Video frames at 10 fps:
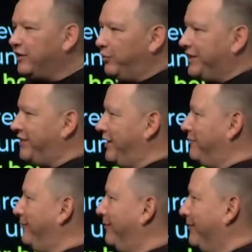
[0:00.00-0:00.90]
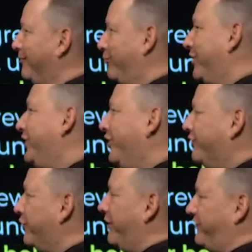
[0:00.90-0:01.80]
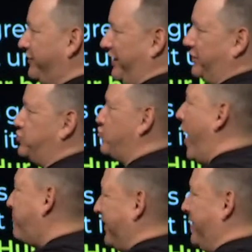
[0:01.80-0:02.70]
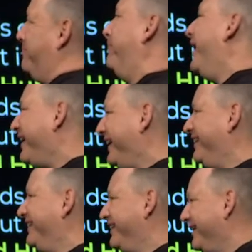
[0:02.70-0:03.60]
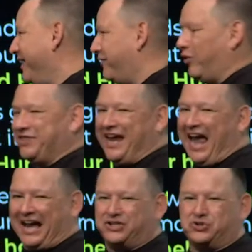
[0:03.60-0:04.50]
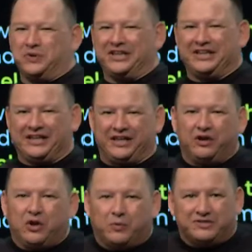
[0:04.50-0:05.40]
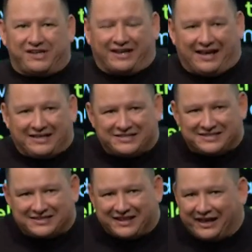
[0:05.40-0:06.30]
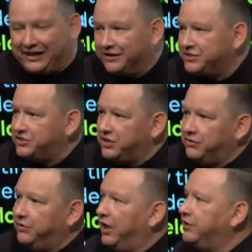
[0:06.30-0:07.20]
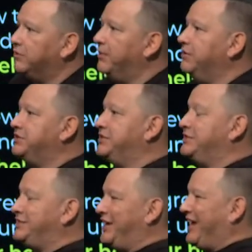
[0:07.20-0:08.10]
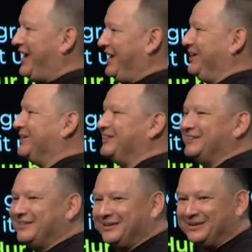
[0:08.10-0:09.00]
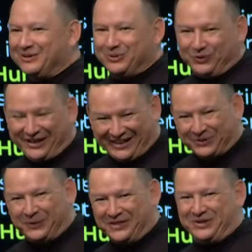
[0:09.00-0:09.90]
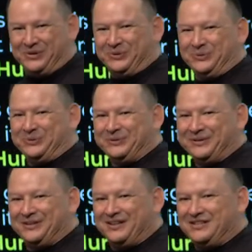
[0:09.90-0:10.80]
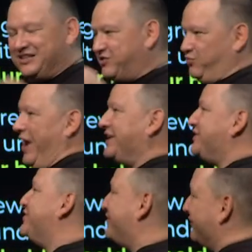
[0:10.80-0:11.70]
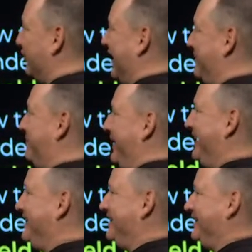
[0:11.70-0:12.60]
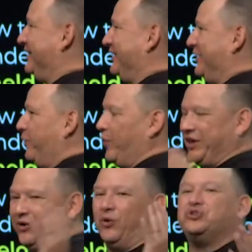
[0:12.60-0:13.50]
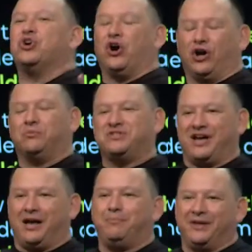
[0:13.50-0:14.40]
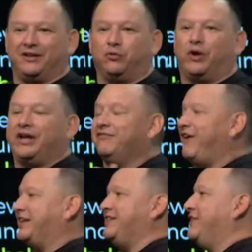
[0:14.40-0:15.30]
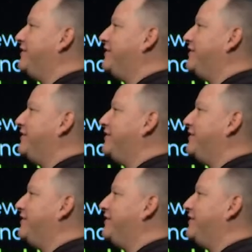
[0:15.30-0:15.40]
there with them, bringing over what feels like a drop in the bucket of what they actually need, was like us sliding a stone under Moses and saying, hey, we're here with you. Just rest for a bit. We can hold your arms up in a way. In fact, even